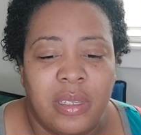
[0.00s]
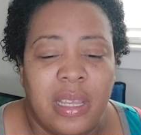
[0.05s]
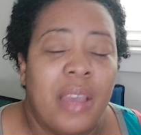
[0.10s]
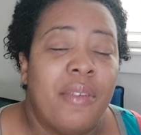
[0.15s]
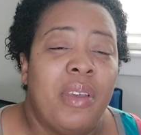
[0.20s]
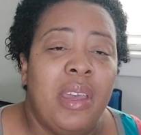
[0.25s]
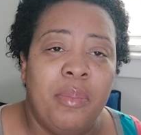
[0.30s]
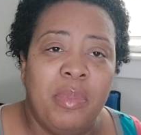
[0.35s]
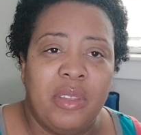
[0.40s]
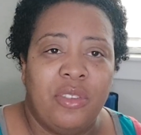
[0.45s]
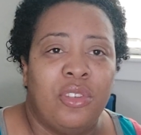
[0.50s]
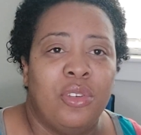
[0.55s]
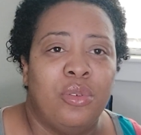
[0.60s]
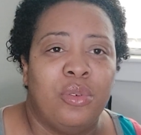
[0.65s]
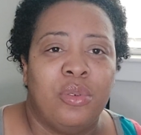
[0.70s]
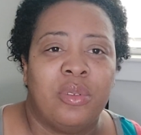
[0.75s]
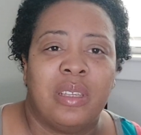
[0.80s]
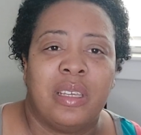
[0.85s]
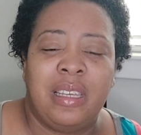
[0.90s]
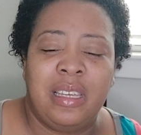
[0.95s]
that
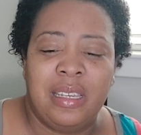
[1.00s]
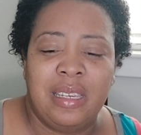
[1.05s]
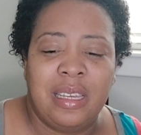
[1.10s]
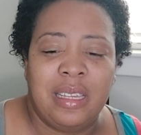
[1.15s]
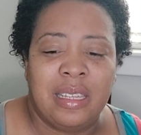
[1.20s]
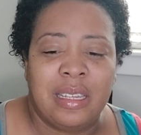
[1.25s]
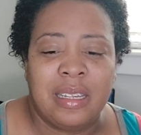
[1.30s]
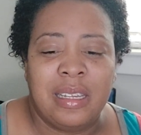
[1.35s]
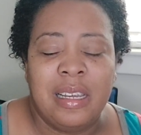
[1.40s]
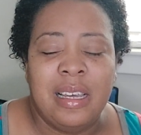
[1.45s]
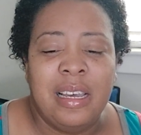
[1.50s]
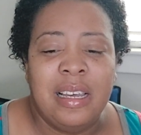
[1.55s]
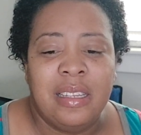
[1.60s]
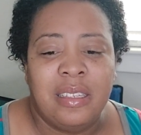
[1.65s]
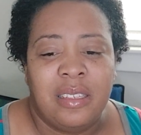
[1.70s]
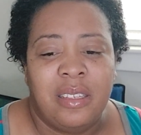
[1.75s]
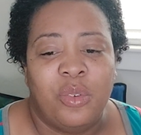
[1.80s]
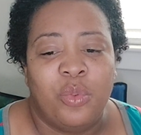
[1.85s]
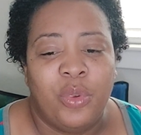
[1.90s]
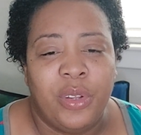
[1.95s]
he needed
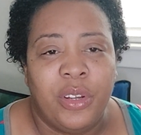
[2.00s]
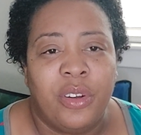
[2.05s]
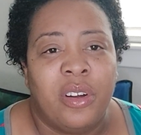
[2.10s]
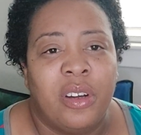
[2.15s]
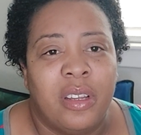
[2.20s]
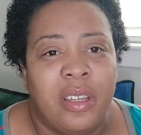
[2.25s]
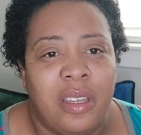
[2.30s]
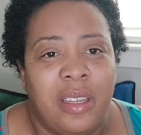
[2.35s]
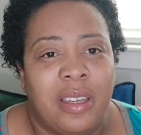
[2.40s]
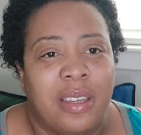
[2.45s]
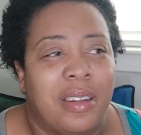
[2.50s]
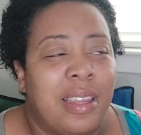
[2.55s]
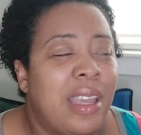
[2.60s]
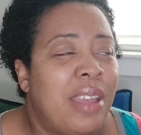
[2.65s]
to reel her in.